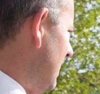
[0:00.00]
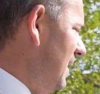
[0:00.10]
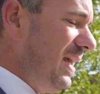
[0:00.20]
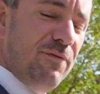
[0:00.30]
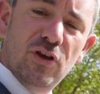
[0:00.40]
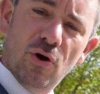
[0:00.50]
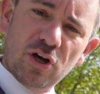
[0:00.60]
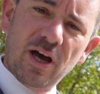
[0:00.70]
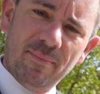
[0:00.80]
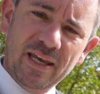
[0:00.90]
If you are
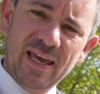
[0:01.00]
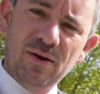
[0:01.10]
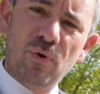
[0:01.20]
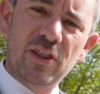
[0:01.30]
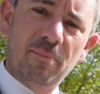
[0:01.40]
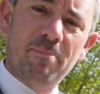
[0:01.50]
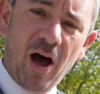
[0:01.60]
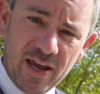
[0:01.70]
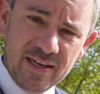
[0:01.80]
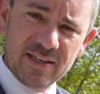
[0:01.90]
coming in with a
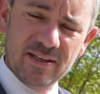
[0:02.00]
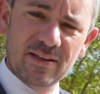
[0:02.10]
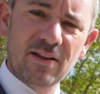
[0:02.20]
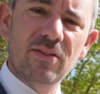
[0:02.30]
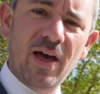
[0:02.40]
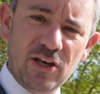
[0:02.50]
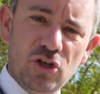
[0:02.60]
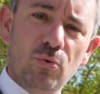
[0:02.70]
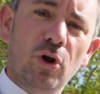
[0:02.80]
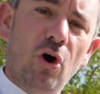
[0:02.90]
bike, then
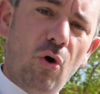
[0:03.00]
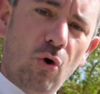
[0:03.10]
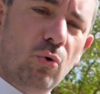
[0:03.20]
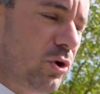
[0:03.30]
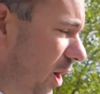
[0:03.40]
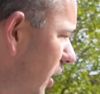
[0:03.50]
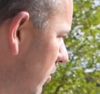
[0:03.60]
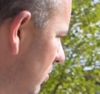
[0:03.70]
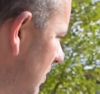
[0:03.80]
you will all go